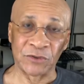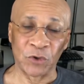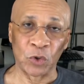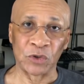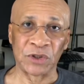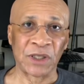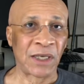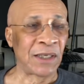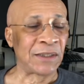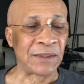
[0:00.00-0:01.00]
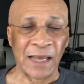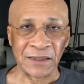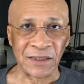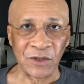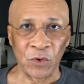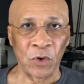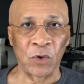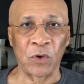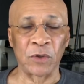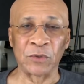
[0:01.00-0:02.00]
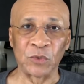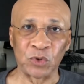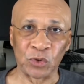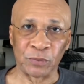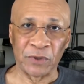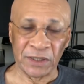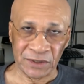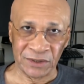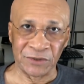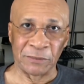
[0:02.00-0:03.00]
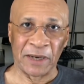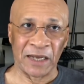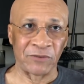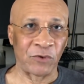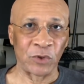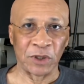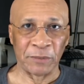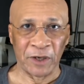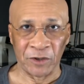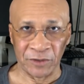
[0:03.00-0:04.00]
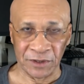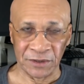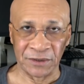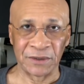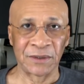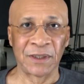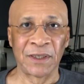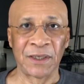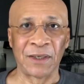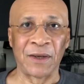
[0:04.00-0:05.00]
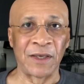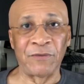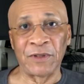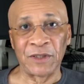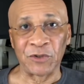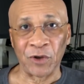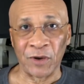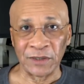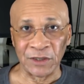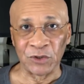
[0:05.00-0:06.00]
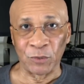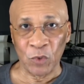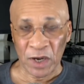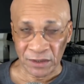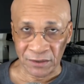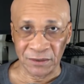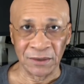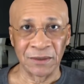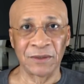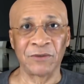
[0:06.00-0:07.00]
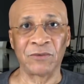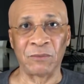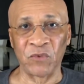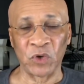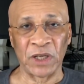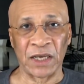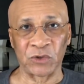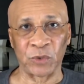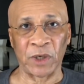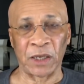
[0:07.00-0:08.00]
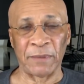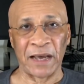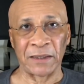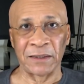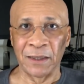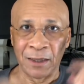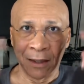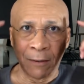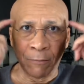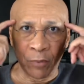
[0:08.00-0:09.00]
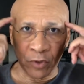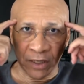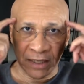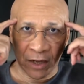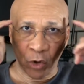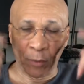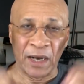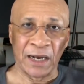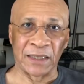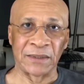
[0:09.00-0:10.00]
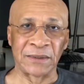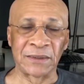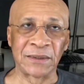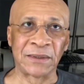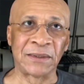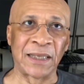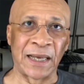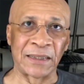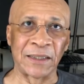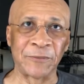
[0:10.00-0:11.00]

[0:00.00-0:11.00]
votes. Or suppress the black vote and minorities. Even discouraging some white from voting as well by putting in our minds that